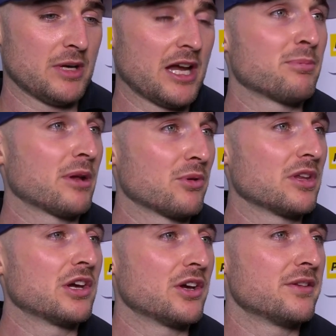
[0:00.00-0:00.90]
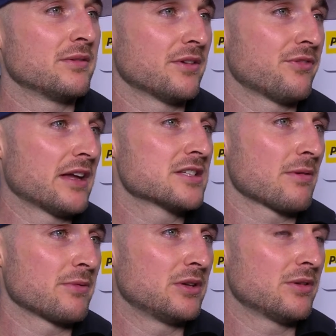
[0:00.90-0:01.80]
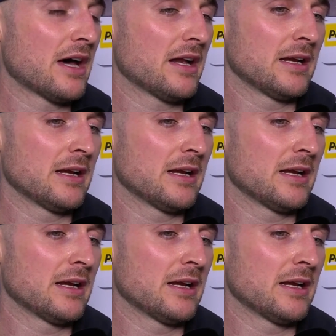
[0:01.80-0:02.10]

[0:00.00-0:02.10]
we got to play really good defense when we do that.